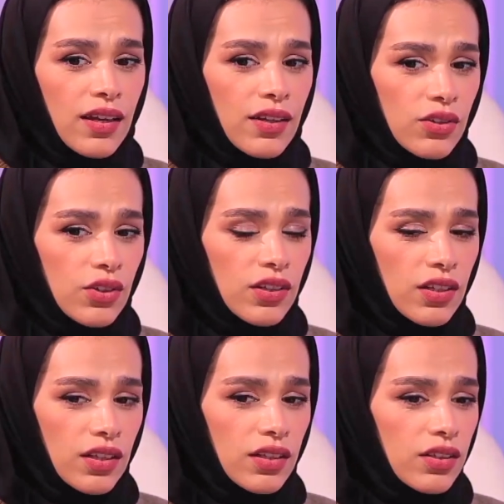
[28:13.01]
turning
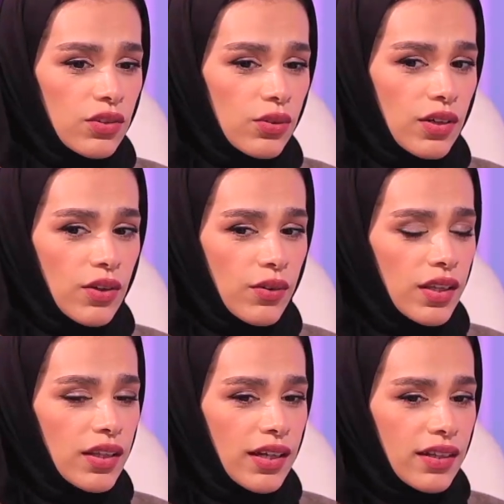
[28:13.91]
it to a
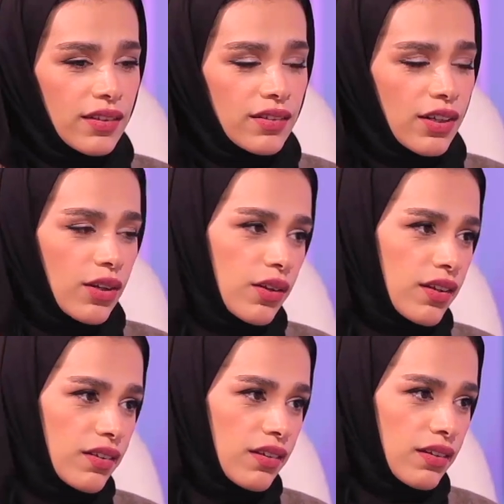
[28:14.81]
Greenland is not a good idea.